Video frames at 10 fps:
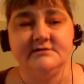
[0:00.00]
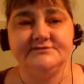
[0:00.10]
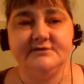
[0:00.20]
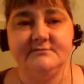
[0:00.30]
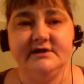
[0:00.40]

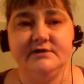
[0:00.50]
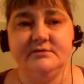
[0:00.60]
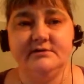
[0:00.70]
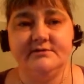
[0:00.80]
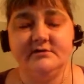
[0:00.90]
Somebody
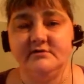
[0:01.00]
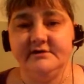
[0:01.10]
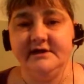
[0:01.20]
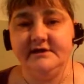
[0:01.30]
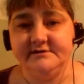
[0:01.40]
with a
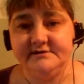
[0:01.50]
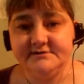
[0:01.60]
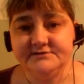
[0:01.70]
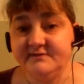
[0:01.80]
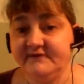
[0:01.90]
herniated
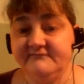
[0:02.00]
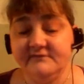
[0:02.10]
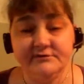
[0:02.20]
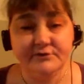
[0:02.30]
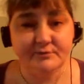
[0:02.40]
disc may
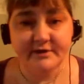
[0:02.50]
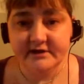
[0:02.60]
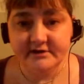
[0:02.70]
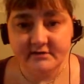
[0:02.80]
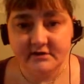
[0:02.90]
feel no
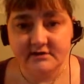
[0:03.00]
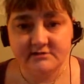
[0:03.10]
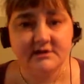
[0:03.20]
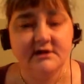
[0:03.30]
pain at all.